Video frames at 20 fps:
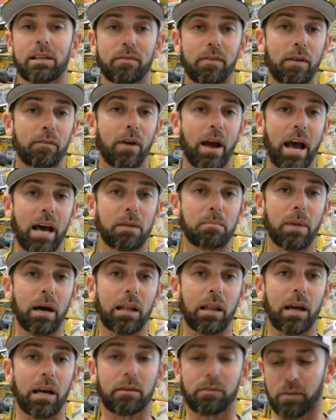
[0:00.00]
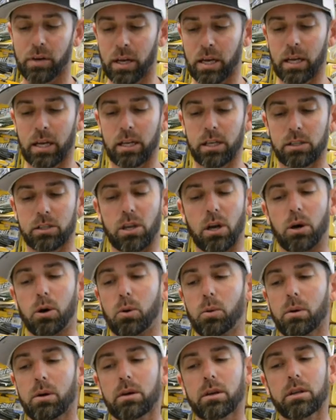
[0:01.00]
I've ever had in my life.
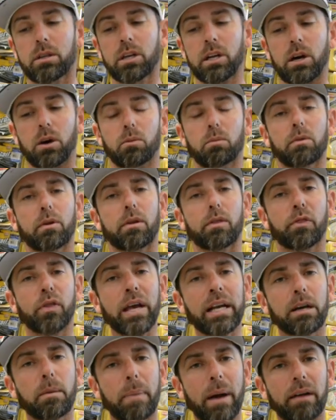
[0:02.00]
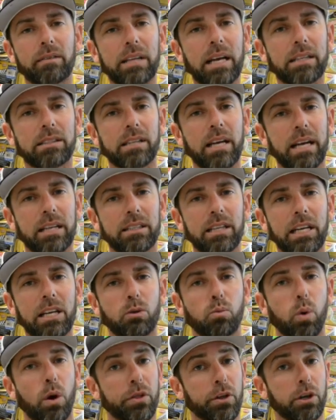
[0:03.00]
So, you know, think about that
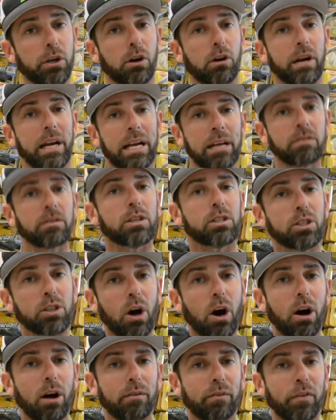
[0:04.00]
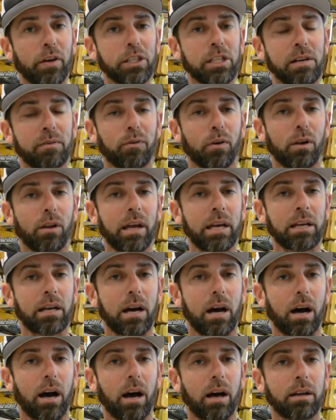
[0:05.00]
technique whether you're in the salt fishing for
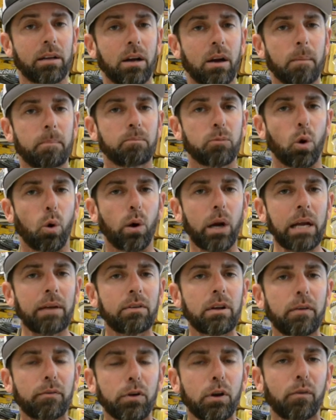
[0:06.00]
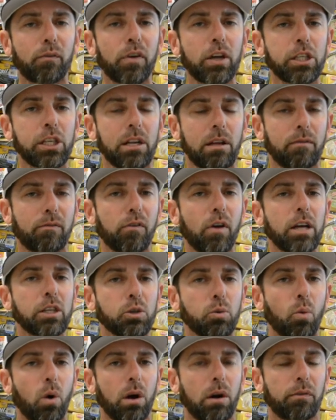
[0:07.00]
lingcod or even if you're fishing in
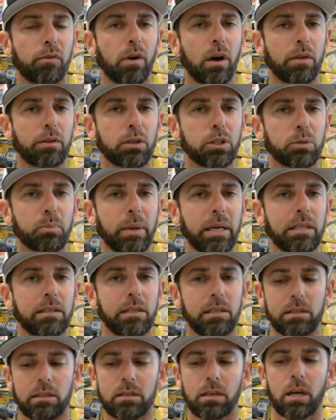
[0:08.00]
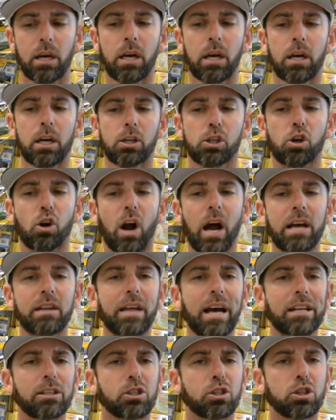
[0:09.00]
freshwater for other species. Try
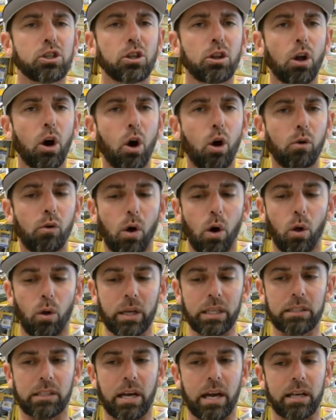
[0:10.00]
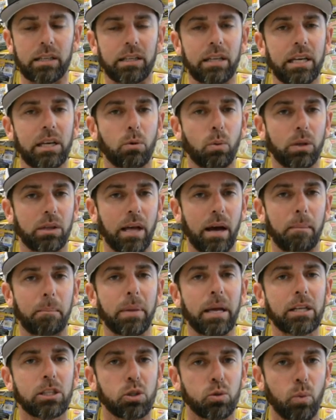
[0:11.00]
that slow rolling technique with that
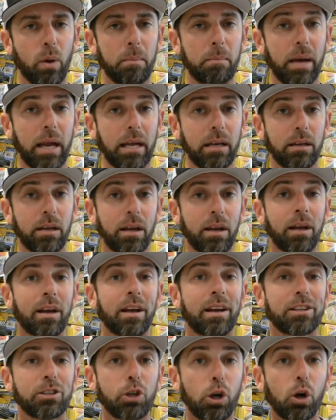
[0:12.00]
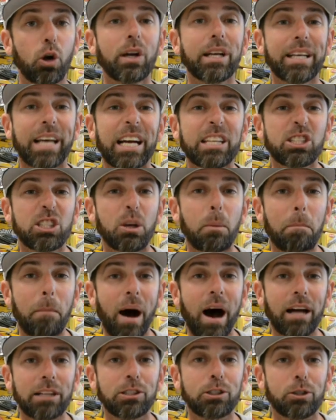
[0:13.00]
big swim bait. You're going to catch some
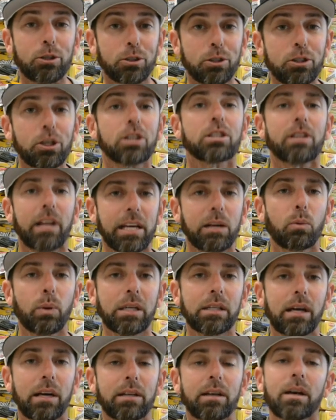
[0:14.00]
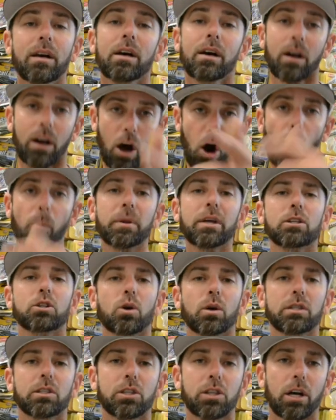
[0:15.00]
monsters just like we did. Hope you
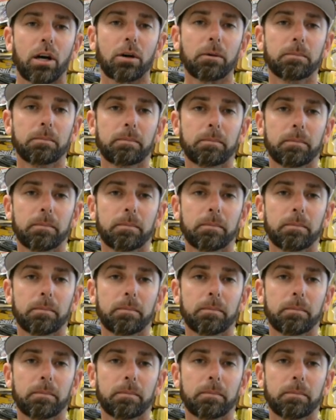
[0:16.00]
enjoyed the show.